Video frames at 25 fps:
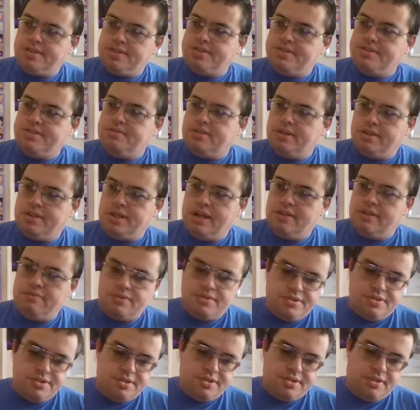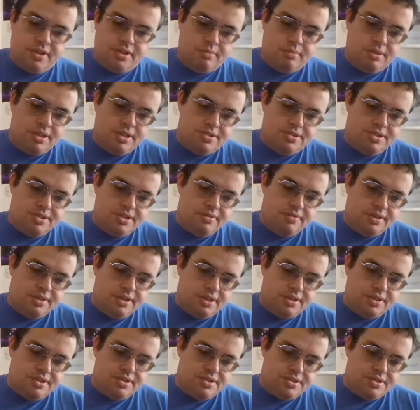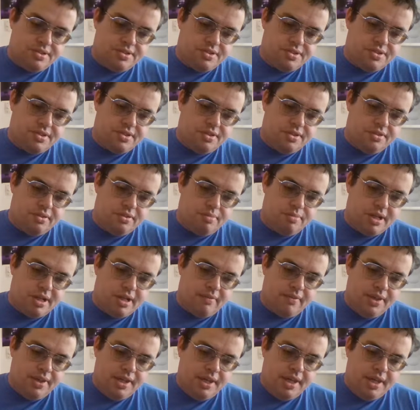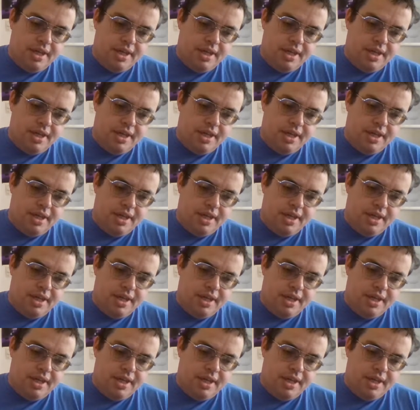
It's still an average song. I mean, it's definitely just a song, but